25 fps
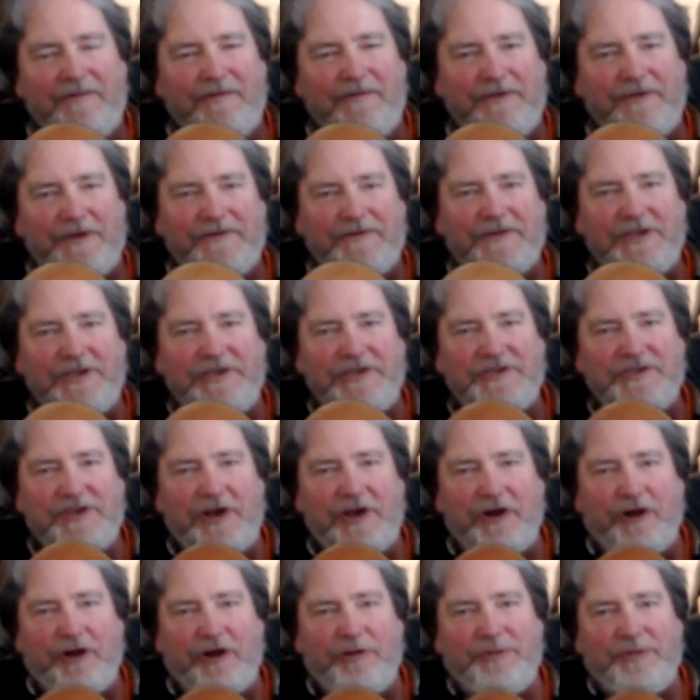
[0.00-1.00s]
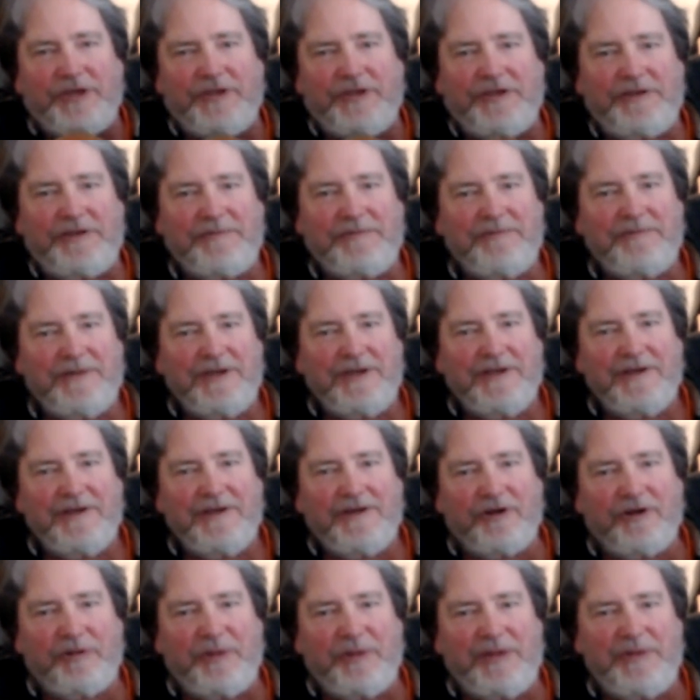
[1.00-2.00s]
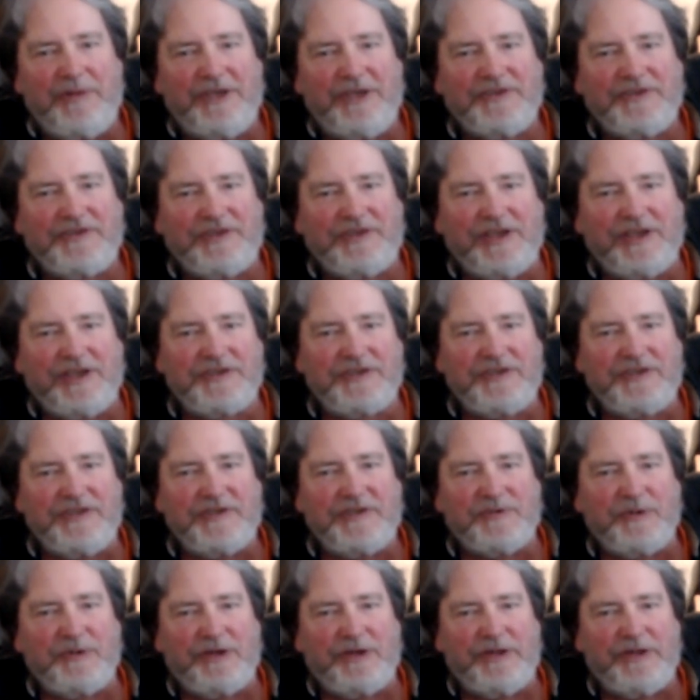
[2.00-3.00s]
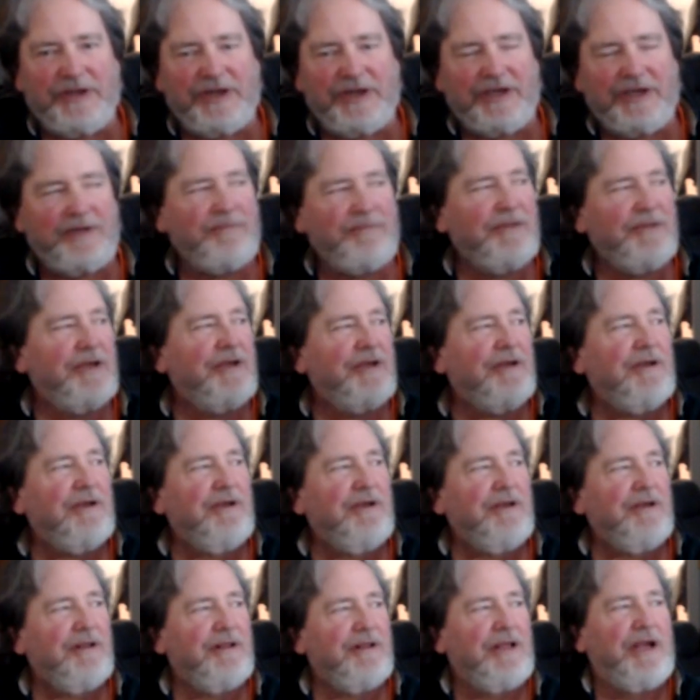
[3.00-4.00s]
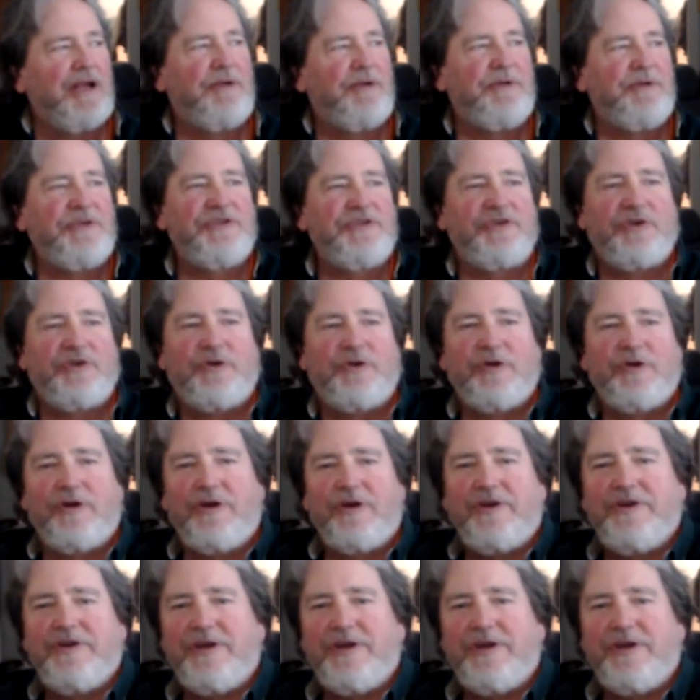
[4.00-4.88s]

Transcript: 50s harmony, or maybe a 60s one that I restored.